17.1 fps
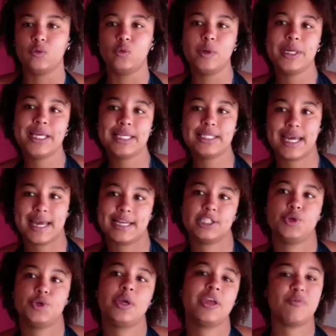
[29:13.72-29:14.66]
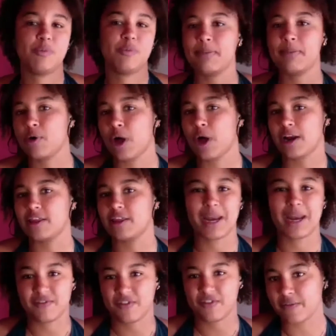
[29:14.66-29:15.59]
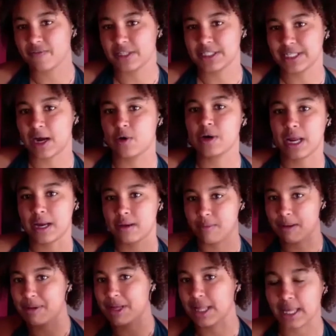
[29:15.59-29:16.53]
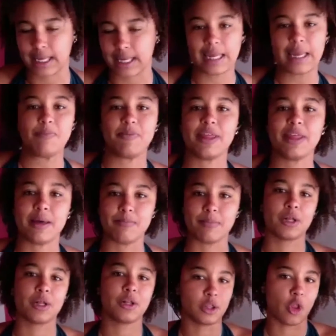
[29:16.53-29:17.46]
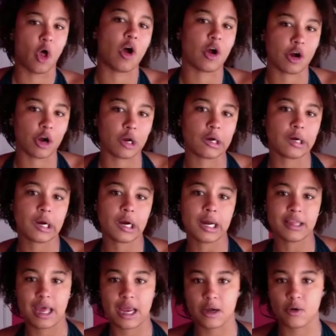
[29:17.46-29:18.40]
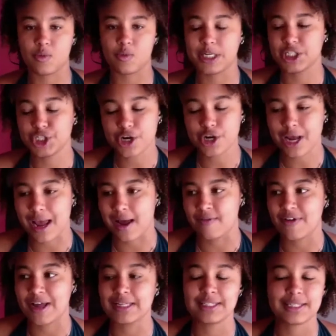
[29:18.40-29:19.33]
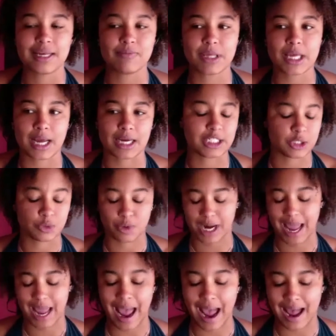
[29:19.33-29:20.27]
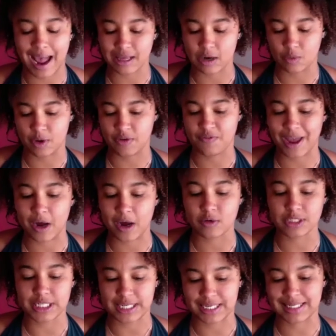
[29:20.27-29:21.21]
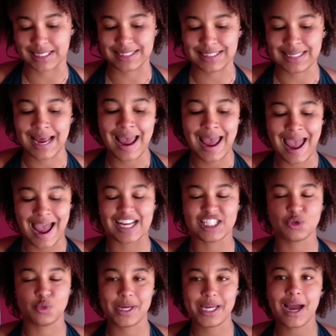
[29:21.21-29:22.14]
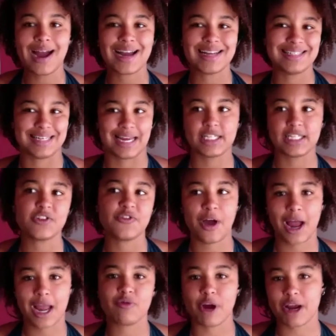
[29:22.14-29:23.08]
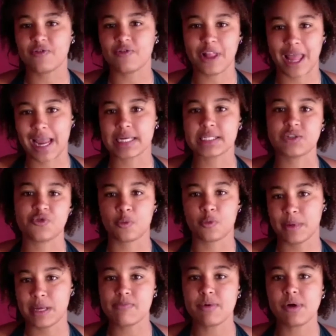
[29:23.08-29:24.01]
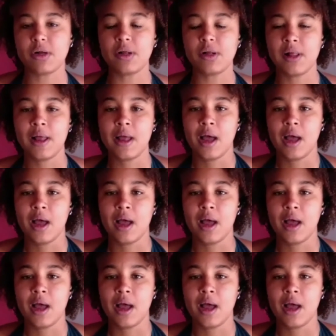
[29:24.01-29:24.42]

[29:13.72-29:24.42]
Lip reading: we tend to give people kind of the benefit of the doubt and maybe like keep them longer than we should have. And something I just want to add that we found is, as we identify red flags for people,